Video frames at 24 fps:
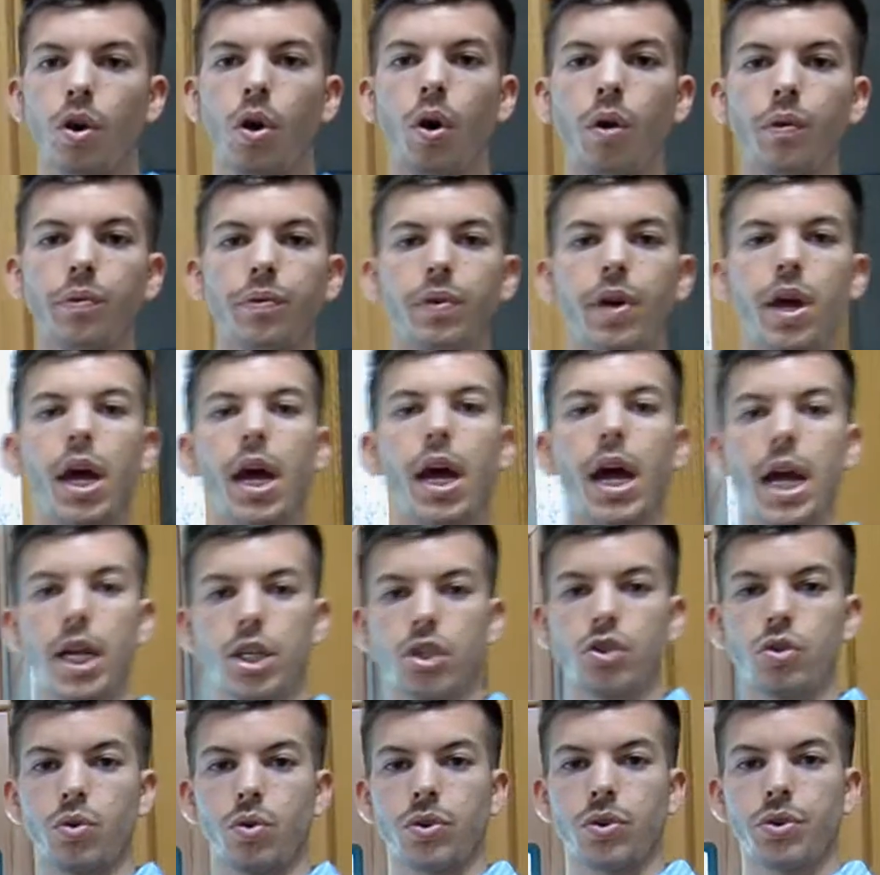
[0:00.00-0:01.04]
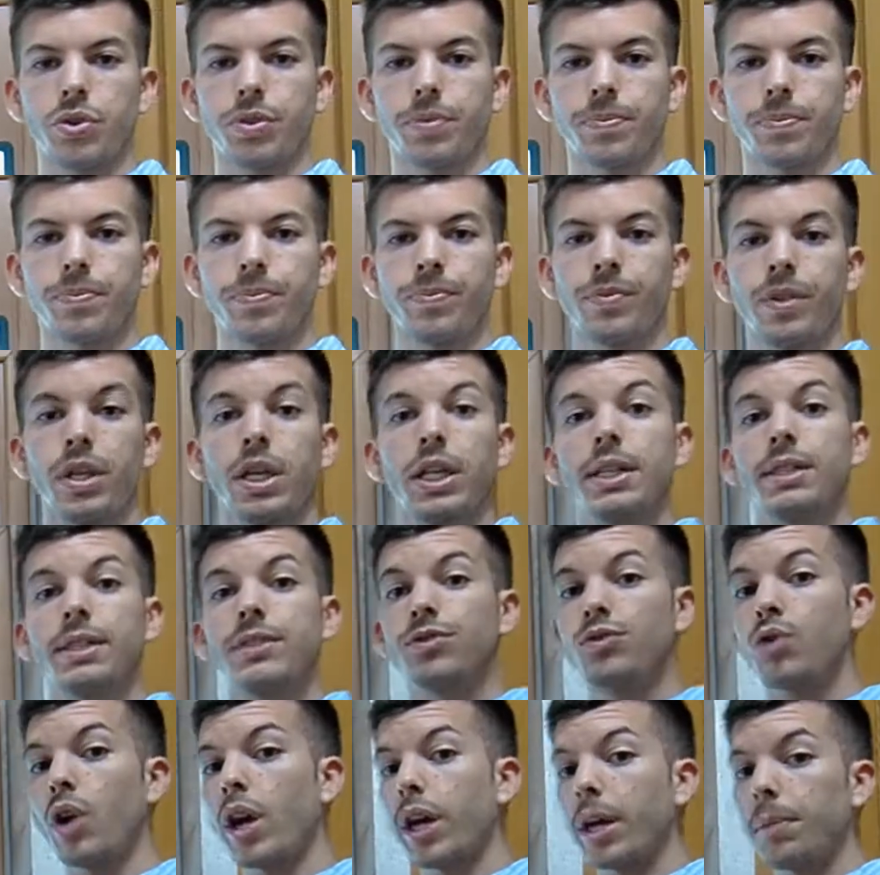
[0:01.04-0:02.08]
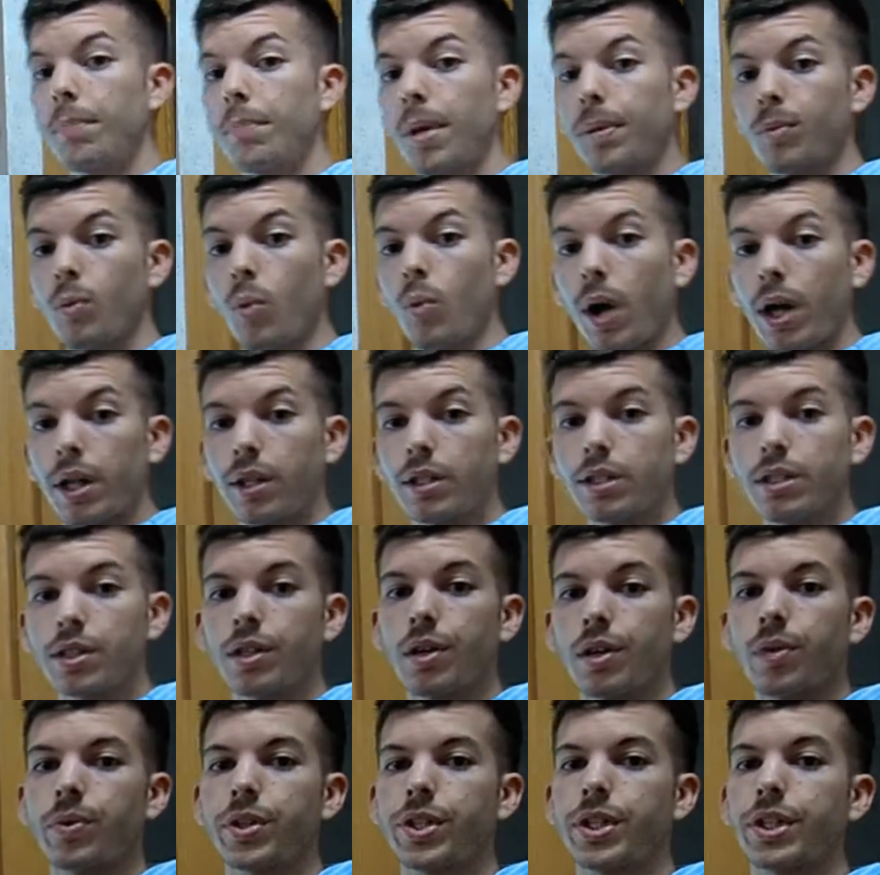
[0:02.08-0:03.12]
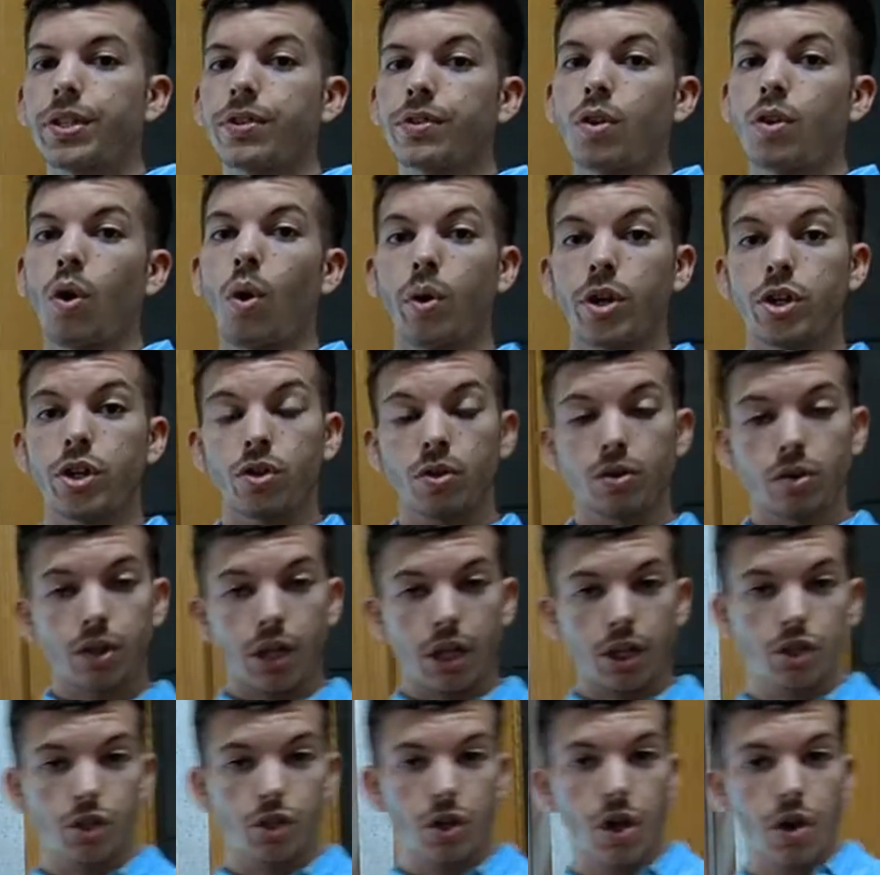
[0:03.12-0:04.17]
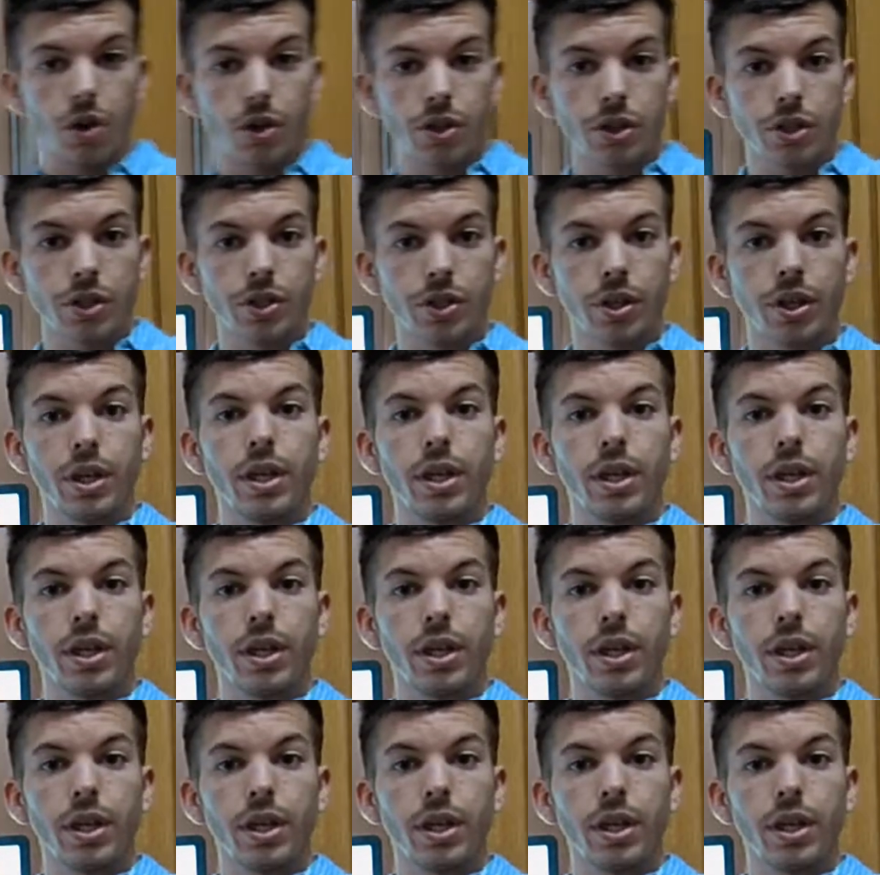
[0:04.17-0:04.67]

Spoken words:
of anchors. Dragging bed ones resist horizontal charge,